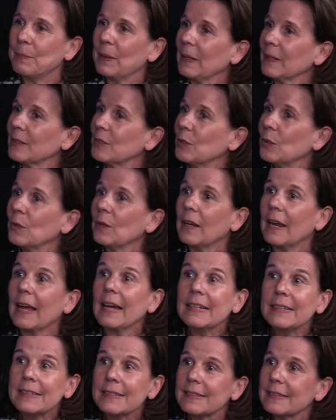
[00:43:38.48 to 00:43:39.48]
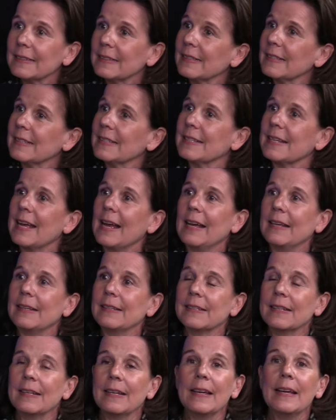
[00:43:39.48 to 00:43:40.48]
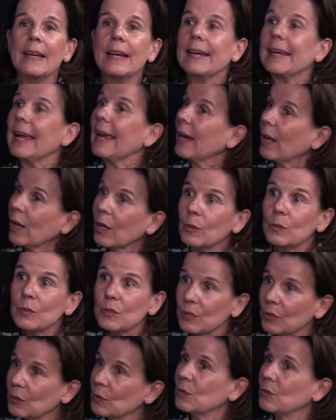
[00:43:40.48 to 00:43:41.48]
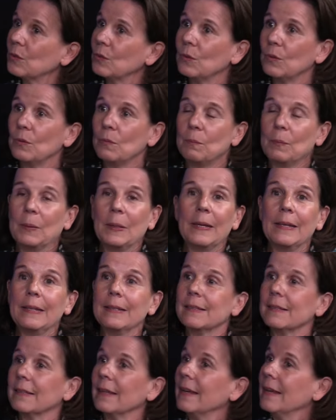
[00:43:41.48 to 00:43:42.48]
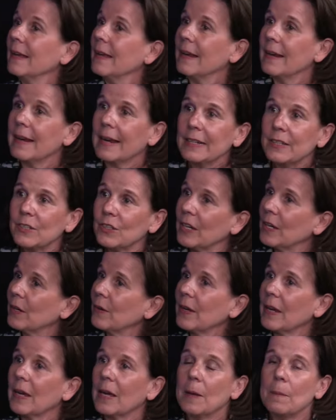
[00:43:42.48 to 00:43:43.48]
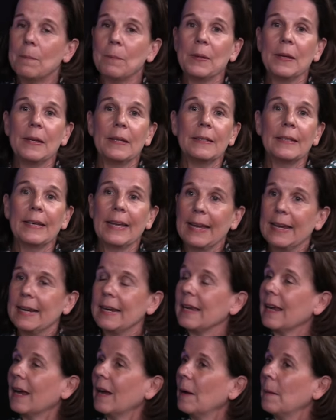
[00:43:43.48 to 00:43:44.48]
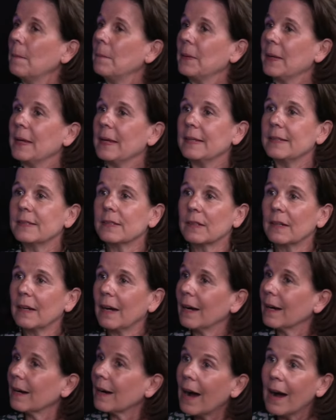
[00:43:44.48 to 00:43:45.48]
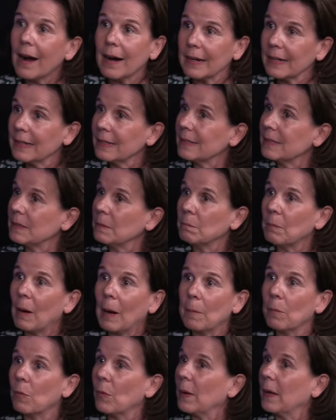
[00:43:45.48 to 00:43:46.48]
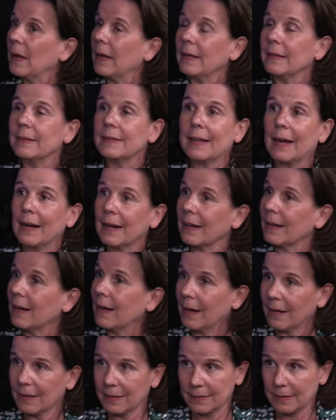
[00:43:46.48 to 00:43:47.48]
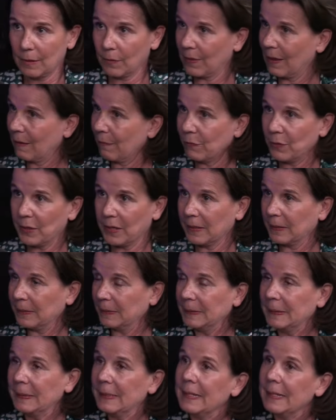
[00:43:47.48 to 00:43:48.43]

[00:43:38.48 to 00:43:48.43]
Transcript: build new alliances and get closer to be it nigeria be it kenya be it harare zimbabwe dakar south africa